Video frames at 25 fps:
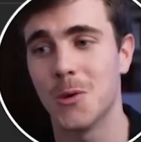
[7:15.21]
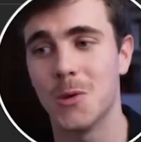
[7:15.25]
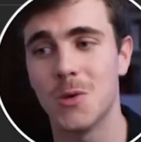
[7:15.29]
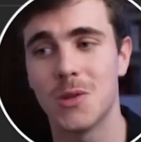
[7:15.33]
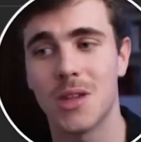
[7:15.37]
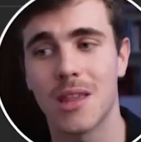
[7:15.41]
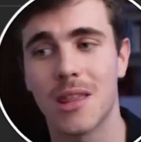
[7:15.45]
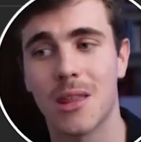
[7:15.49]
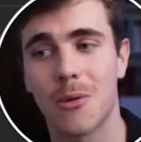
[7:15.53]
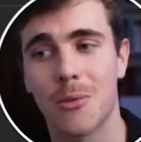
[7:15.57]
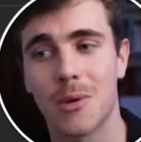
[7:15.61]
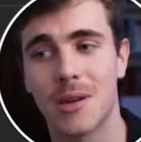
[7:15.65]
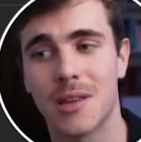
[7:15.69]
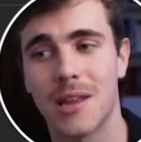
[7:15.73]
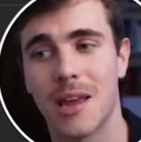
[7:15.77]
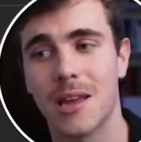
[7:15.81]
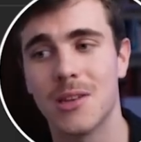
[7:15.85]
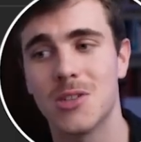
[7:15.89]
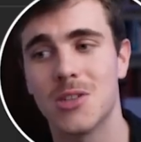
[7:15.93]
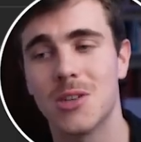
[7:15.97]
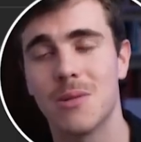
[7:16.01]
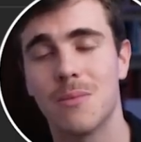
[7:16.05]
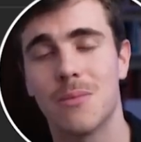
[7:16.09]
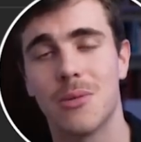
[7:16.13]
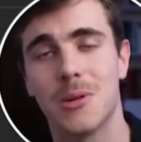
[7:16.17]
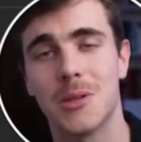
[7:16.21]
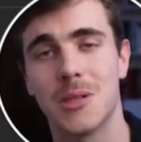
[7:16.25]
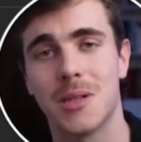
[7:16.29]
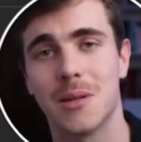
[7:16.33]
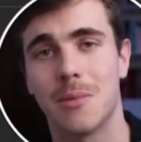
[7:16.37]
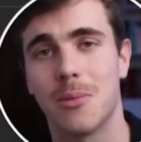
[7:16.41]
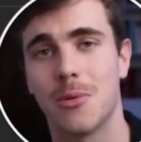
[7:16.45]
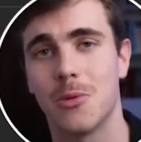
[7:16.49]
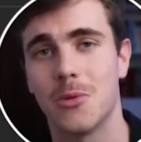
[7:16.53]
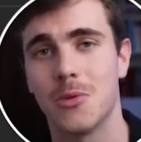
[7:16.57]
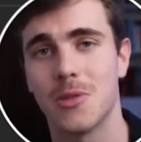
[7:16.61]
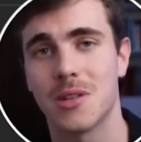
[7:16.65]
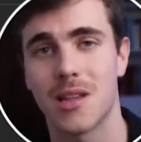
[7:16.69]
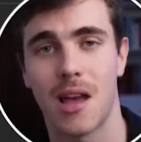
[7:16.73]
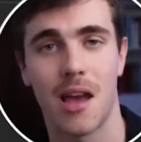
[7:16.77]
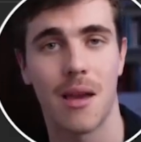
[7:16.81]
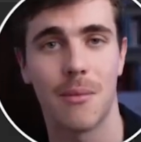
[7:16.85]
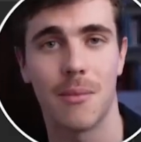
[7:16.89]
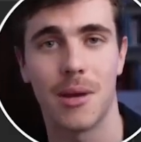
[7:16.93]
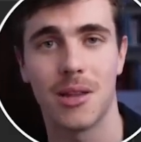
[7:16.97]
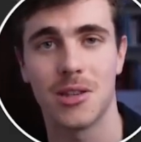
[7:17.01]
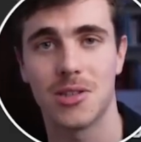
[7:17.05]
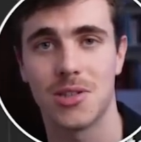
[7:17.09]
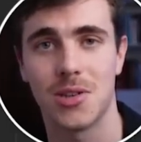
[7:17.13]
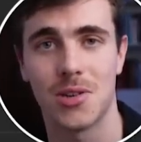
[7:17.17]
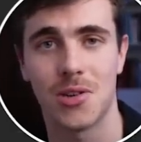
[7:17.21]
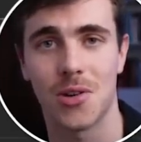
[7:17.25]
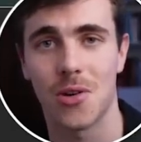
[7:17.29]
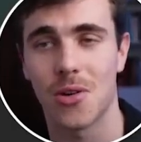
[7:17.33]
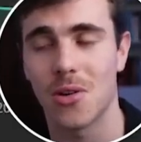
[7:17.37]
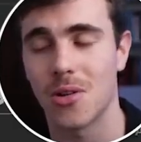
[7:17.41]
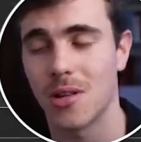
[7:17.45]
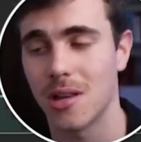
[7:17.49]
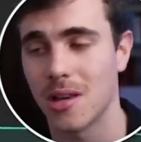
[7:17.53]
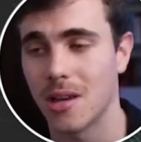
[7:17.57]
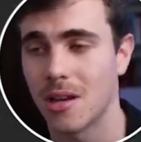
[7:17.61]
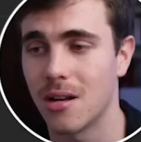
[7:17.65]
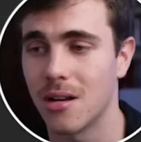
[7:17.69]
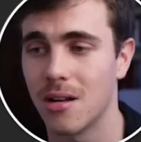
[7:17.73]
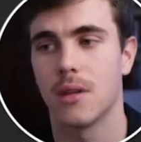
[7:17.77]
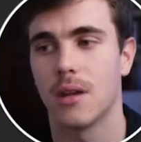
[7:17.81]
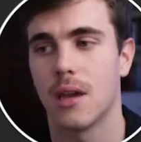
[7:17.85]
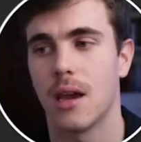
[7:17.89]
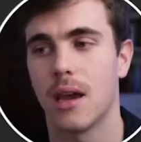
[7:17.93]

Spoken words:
using the retention principles I mentioned earlier.